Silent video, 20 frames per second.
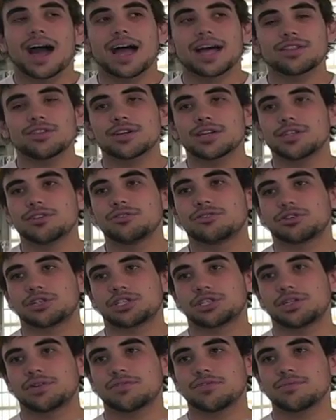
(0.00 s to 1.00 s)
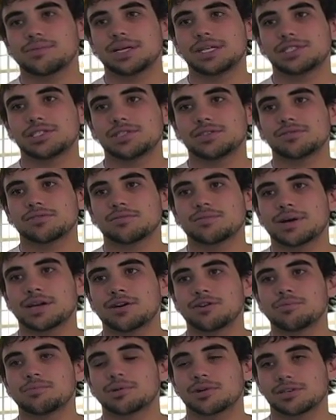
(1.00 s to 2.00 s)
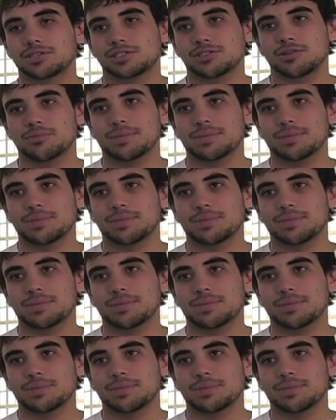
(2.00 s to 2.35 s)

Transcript: I look at nutrition information for my own personal